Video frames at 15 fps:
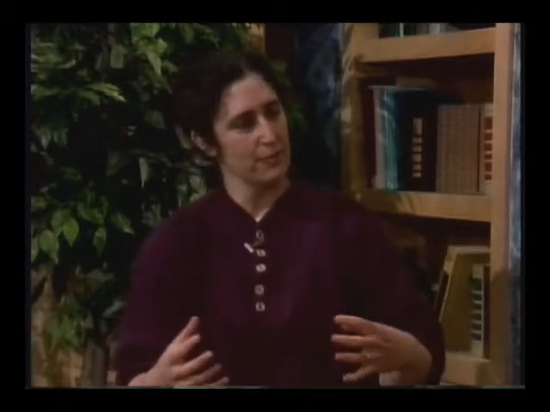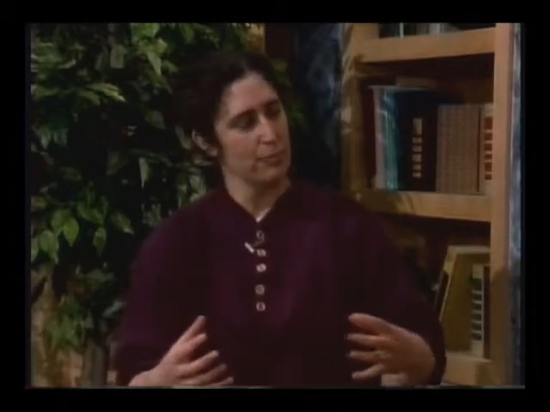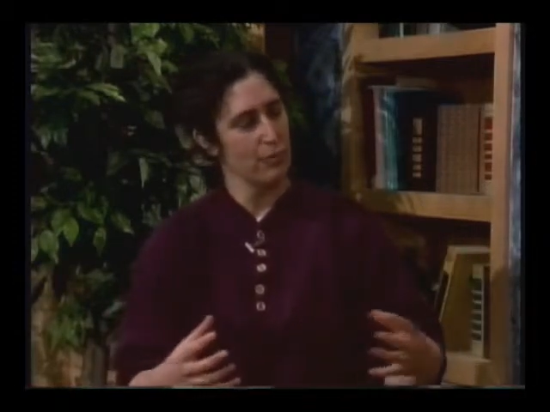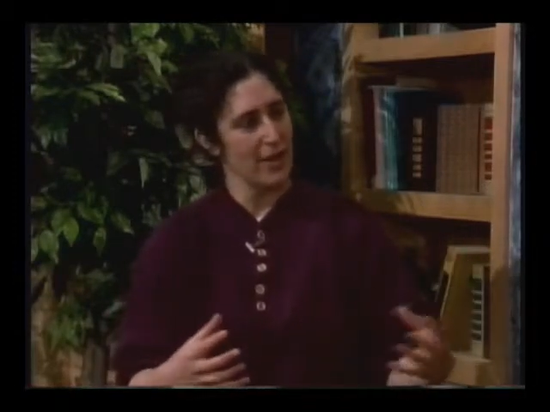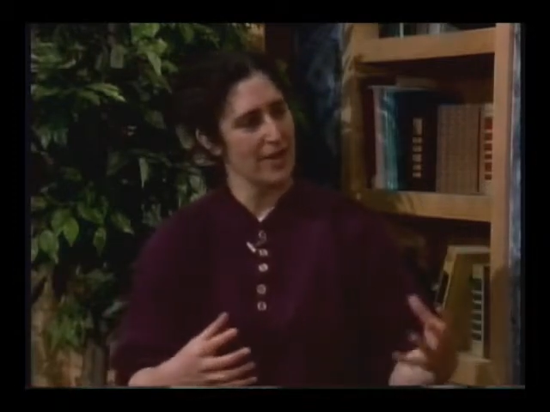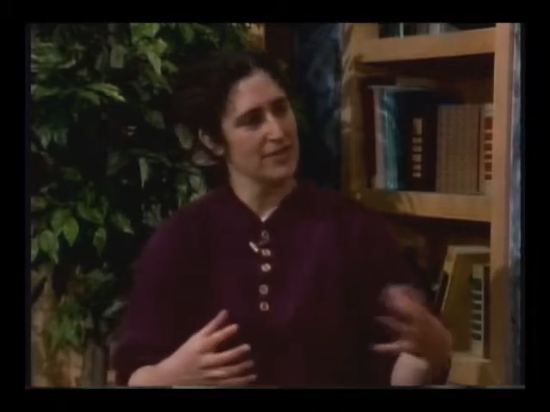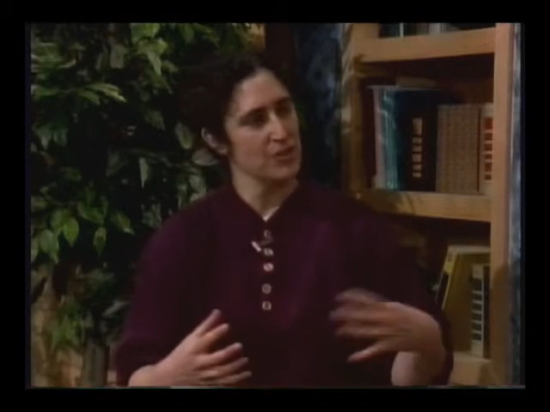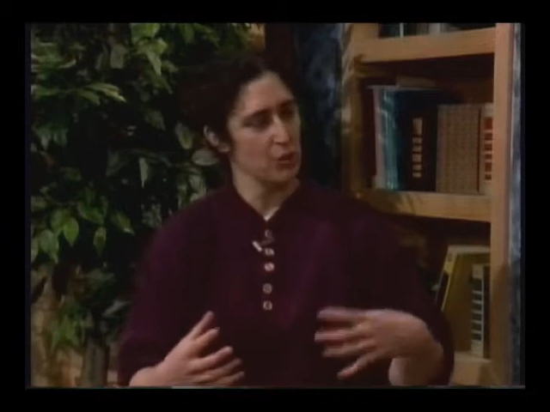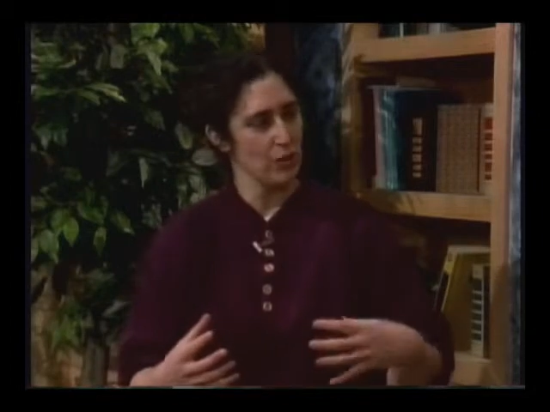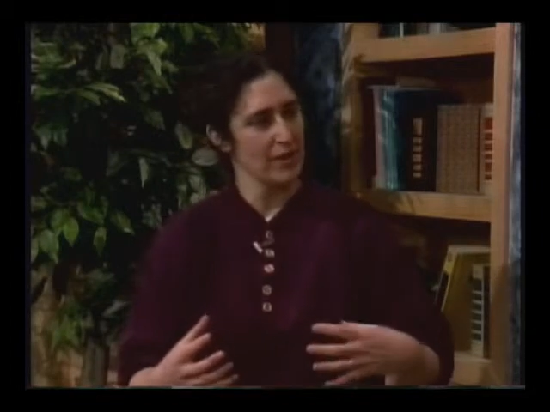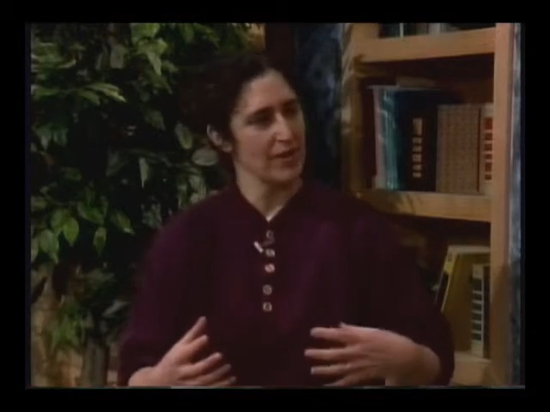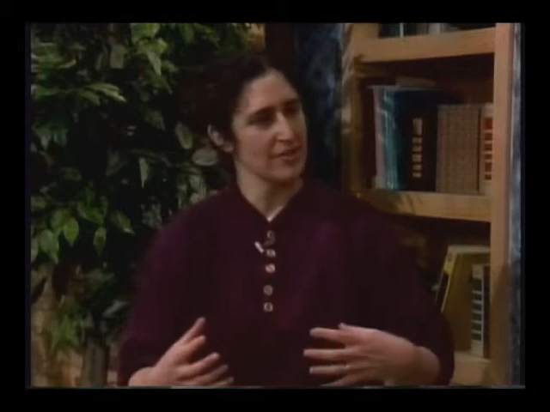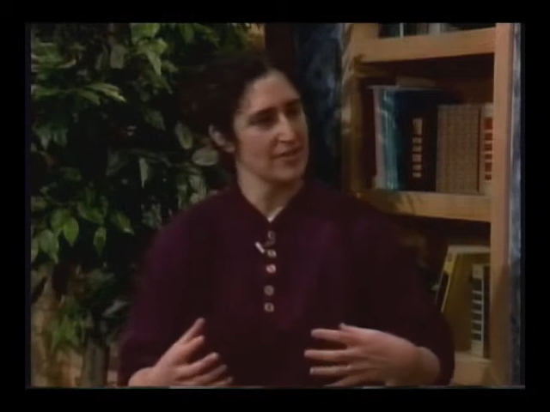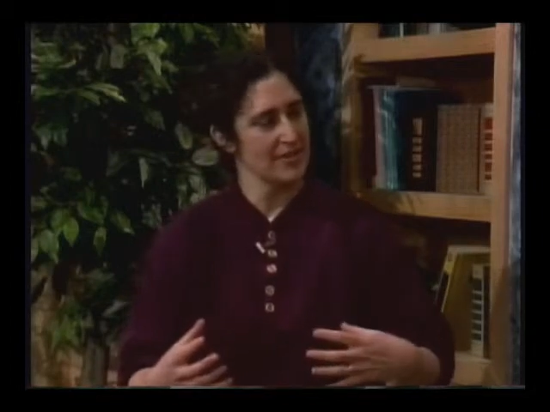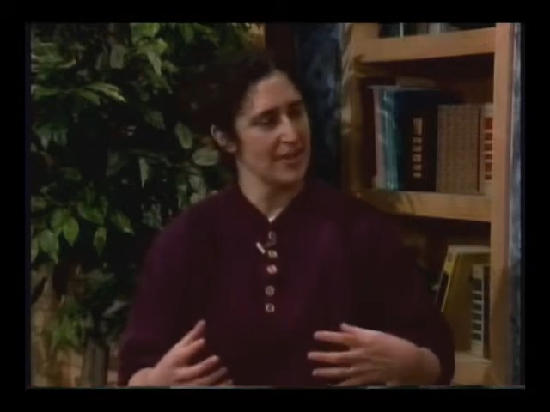
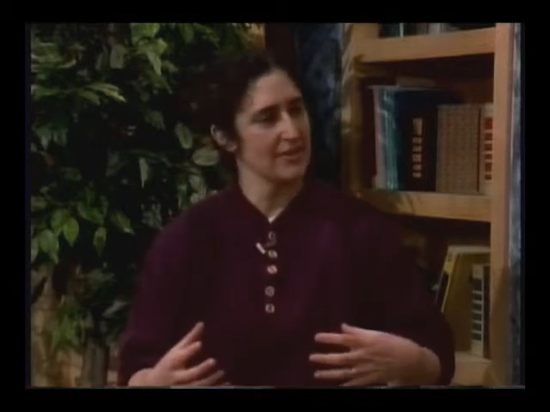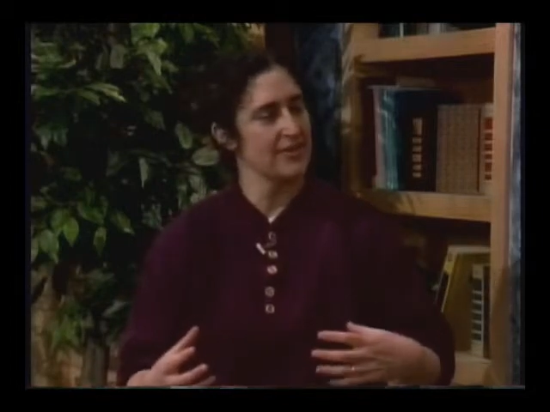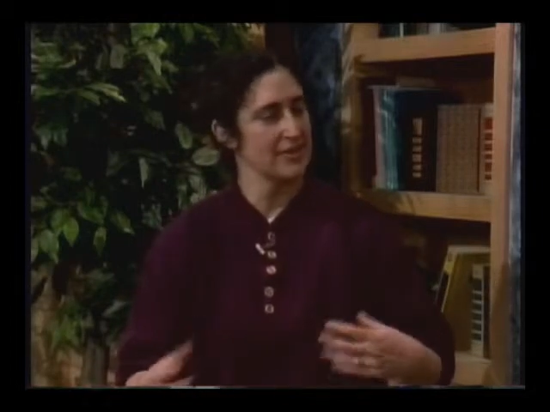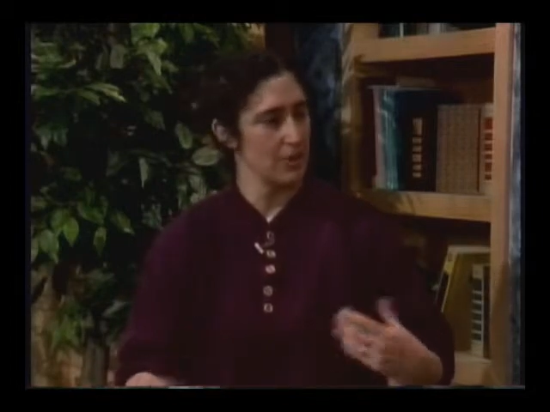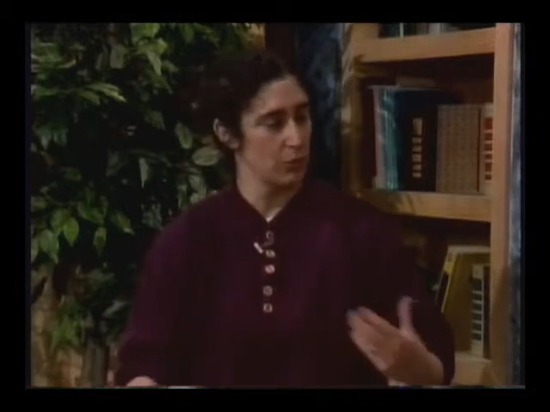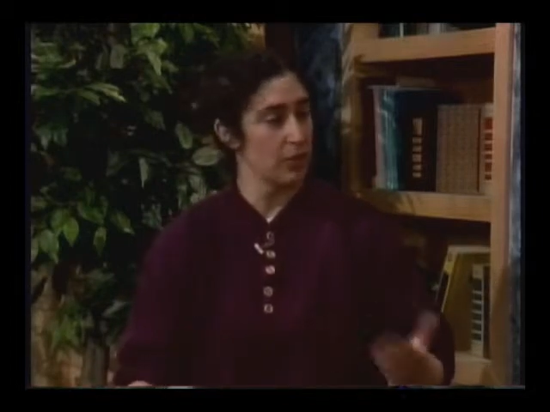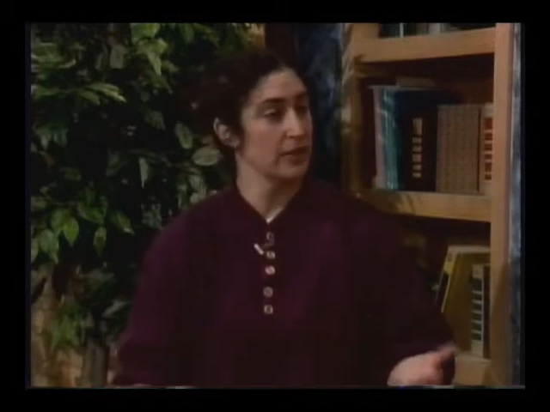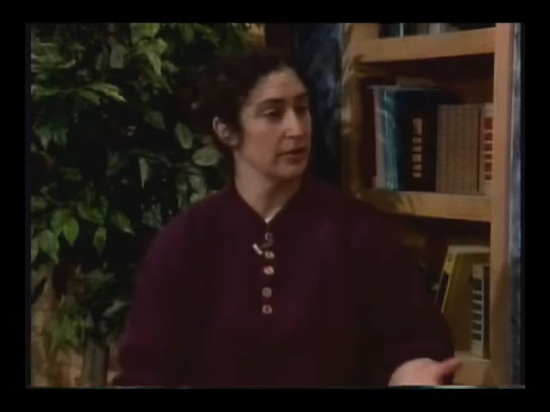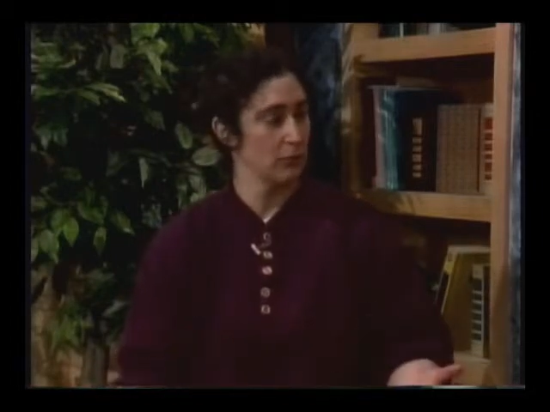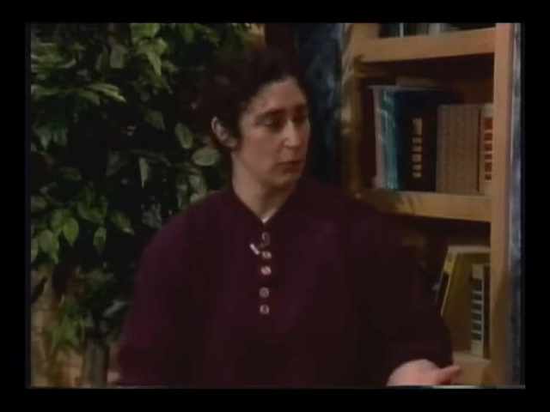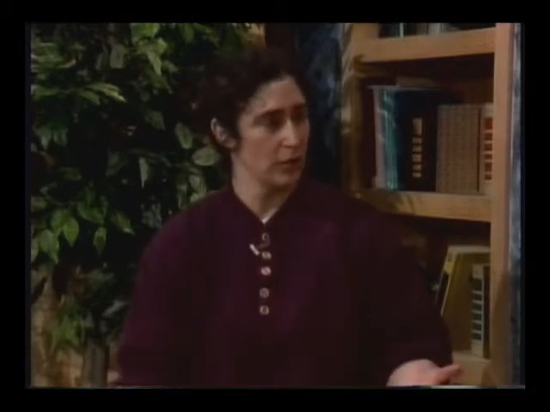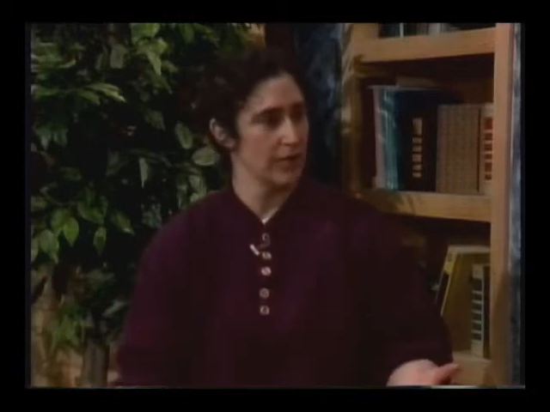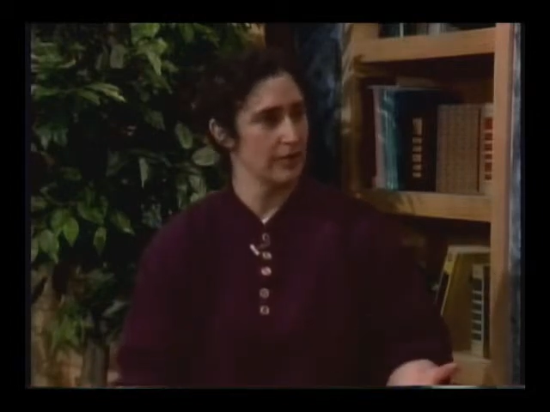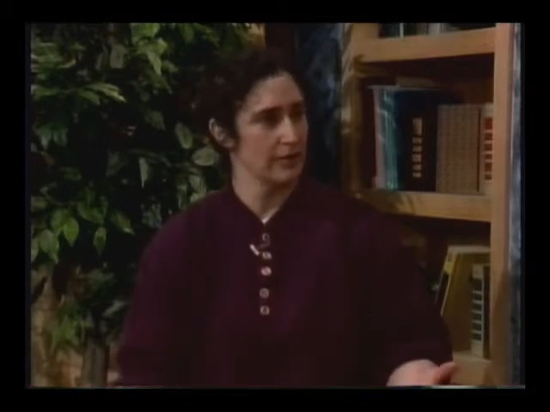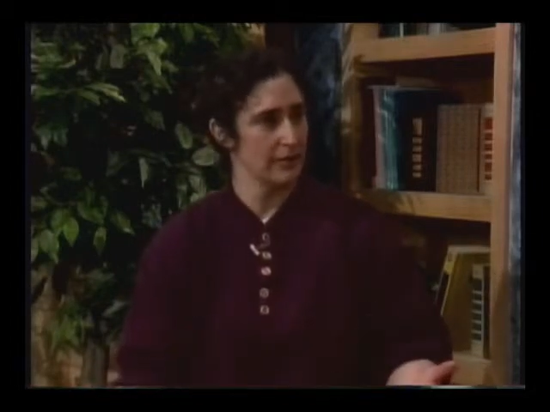predatory insects that
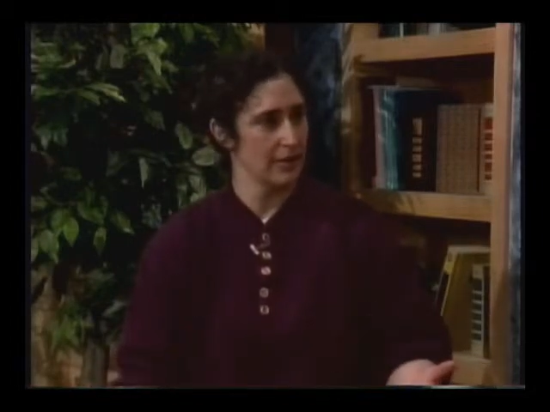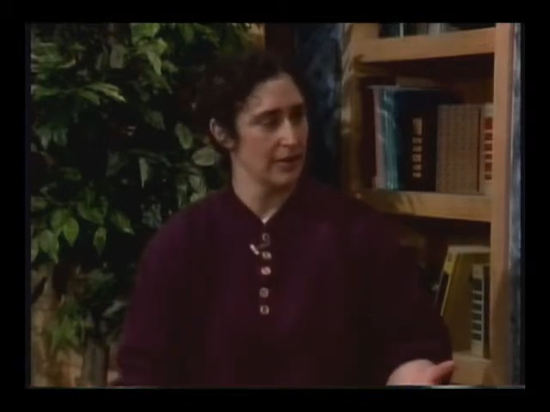would